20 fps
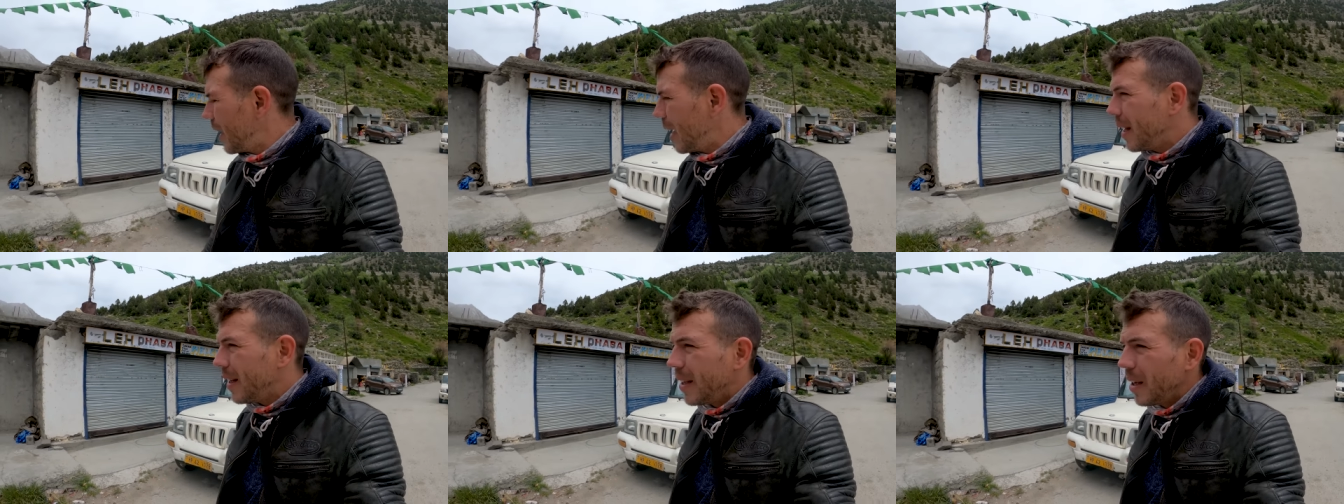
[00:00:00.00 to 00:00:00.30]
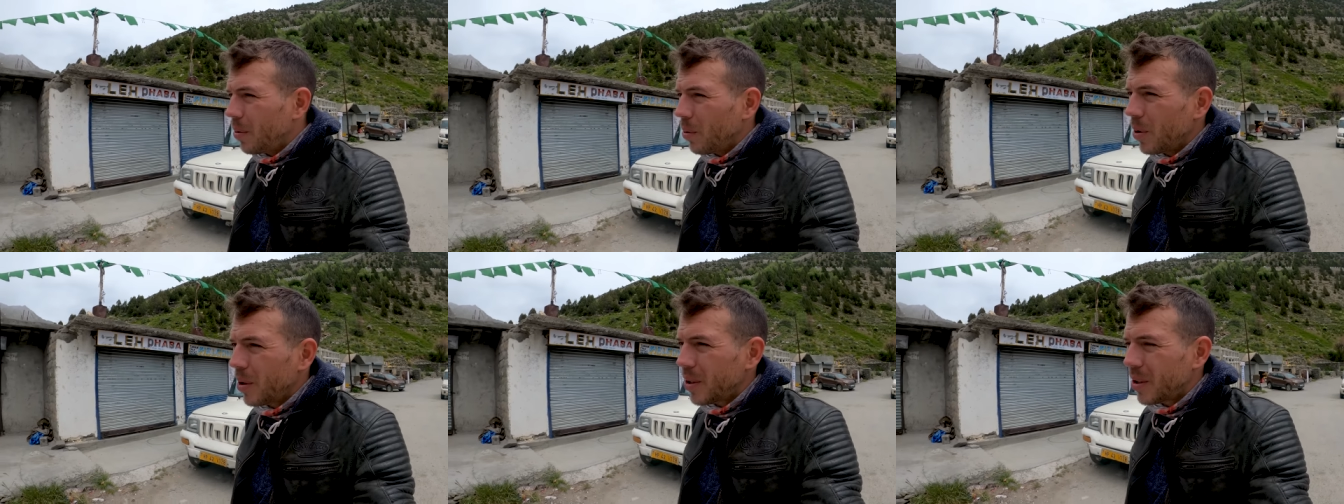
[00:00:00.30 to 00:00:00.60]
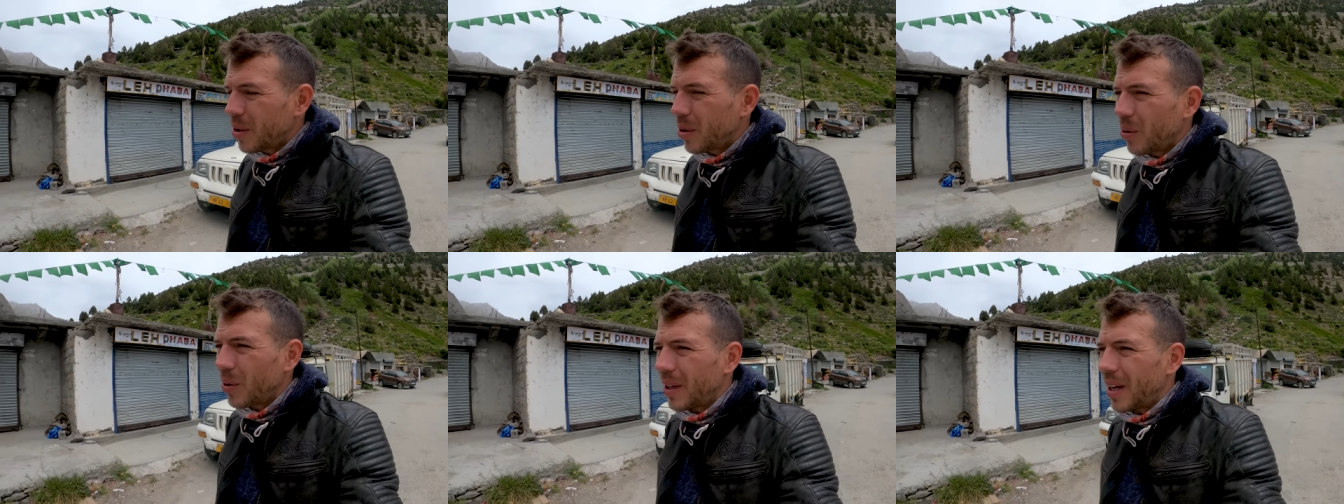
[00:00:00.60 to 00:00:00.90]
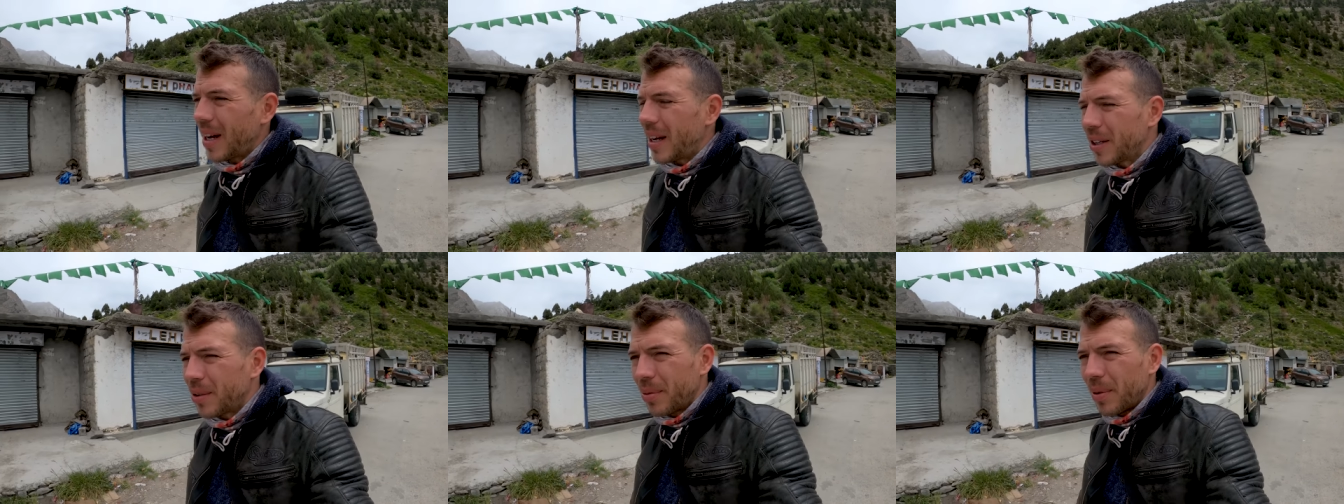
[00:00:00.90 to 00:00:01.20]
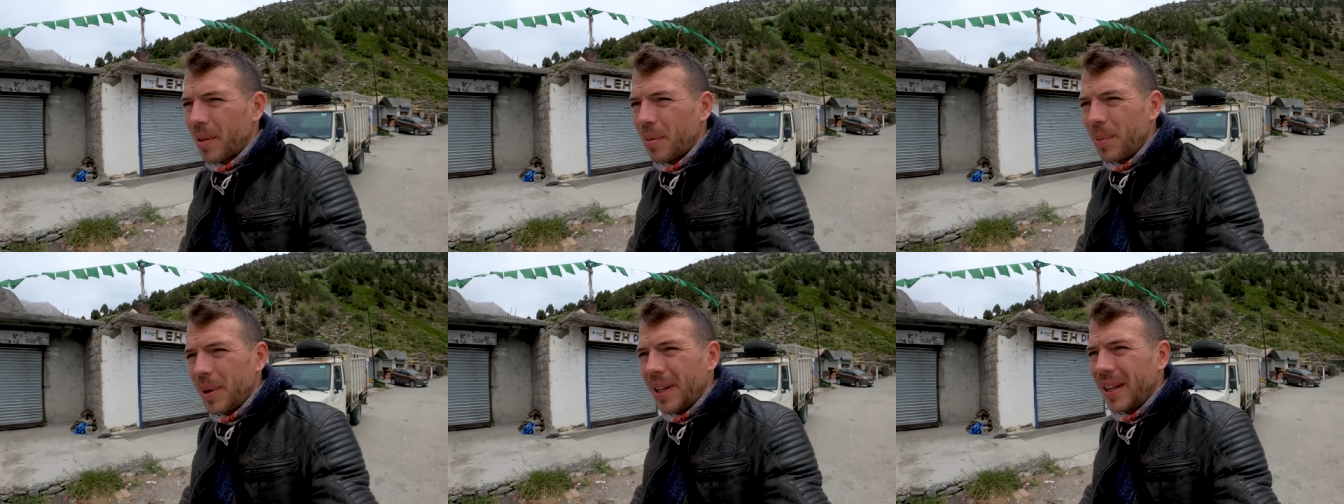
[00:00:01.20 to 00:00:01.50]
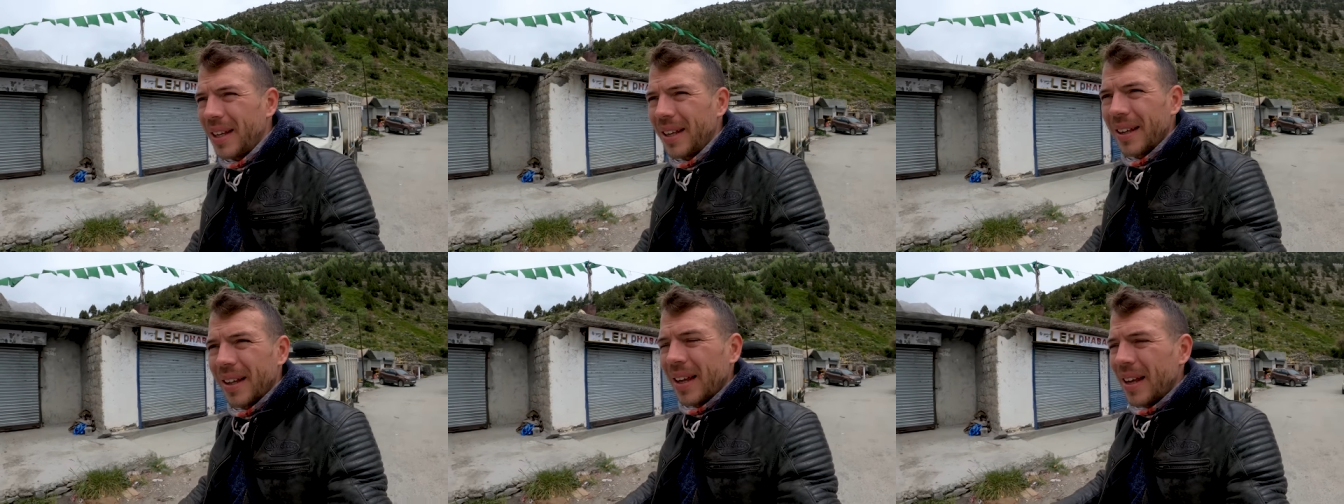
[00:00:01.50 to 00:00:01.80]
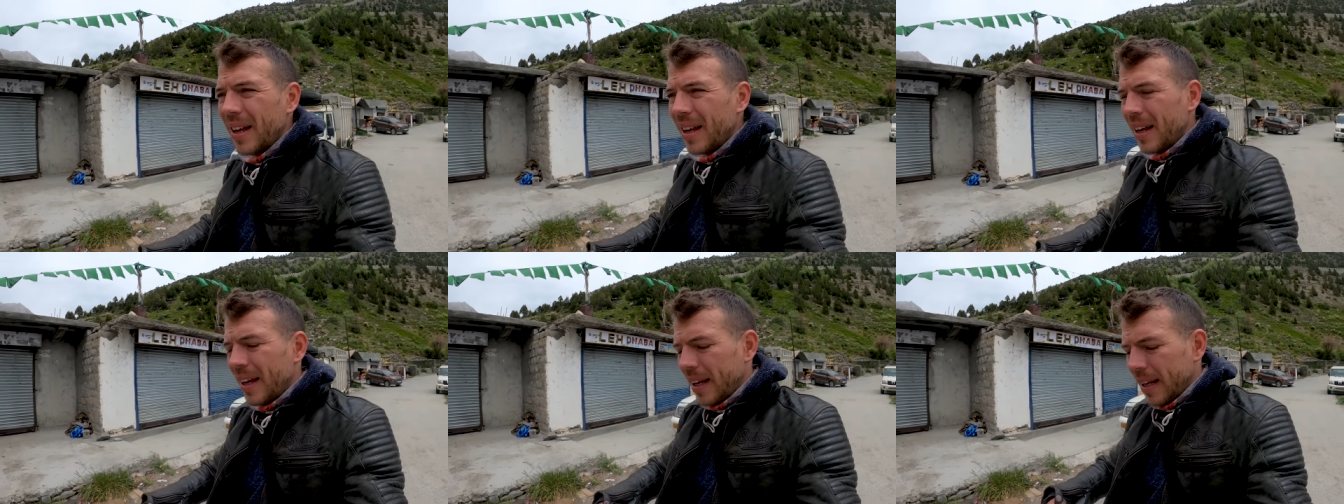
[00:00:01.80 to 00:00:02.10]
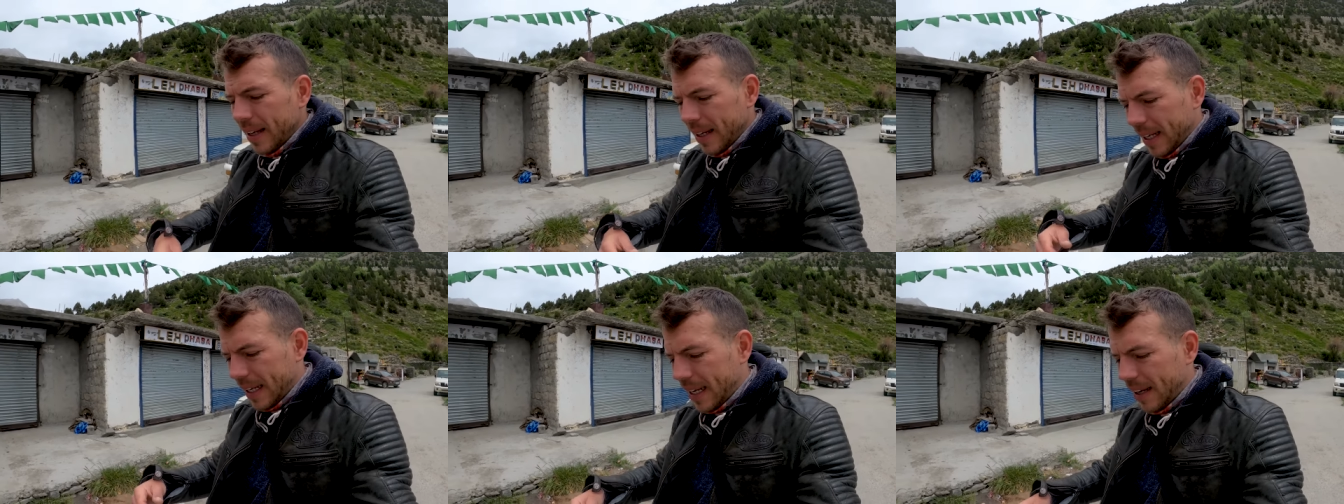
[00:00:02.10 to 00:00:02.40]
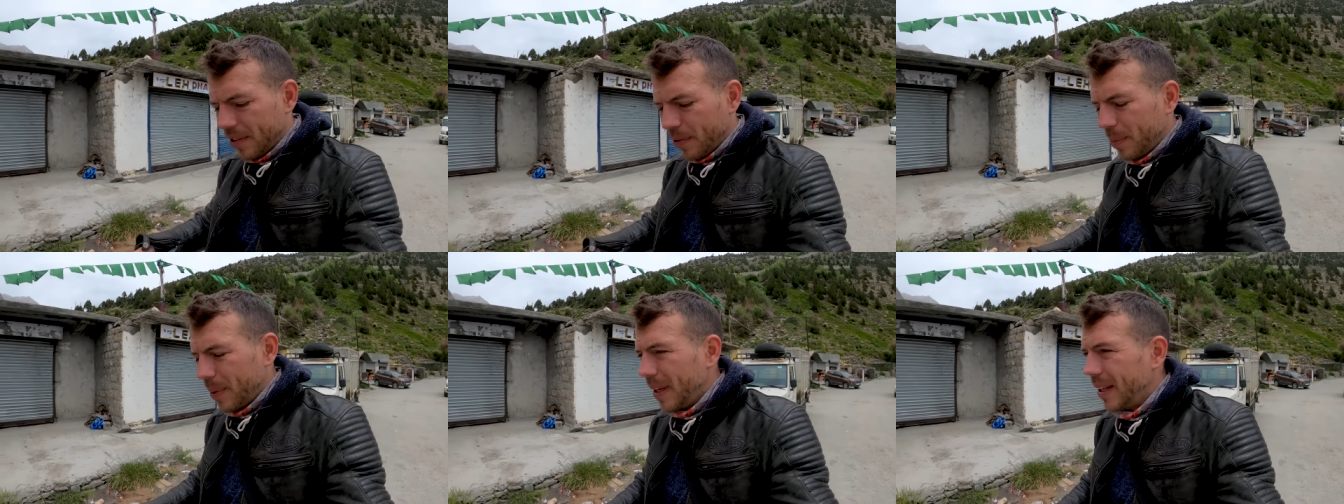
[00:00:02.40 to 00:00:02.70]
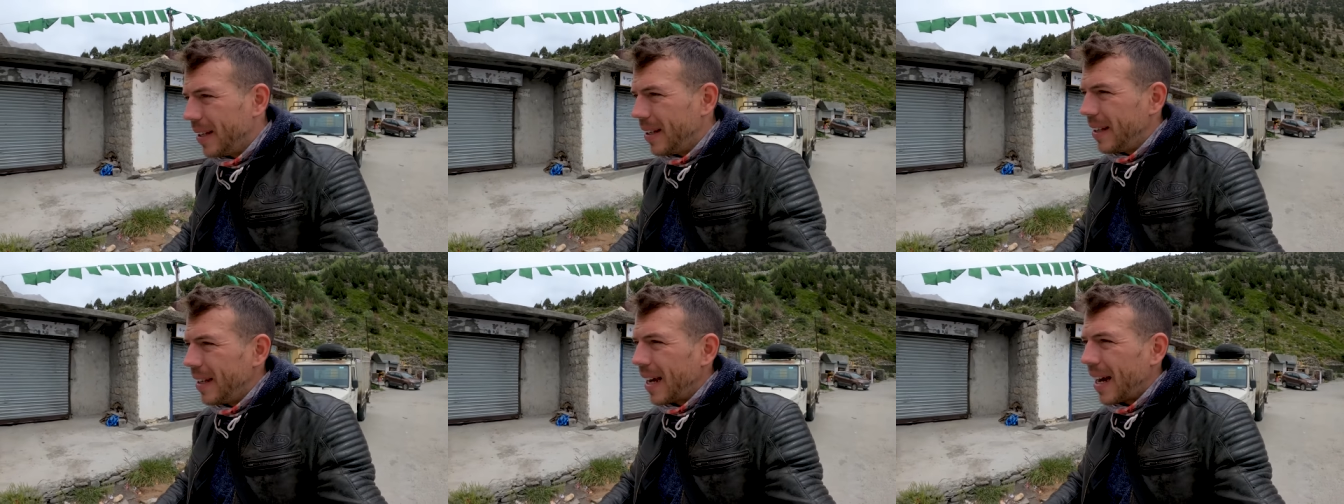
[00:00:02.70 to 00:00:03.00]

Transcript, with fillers: And they were so nice with me. They gave me,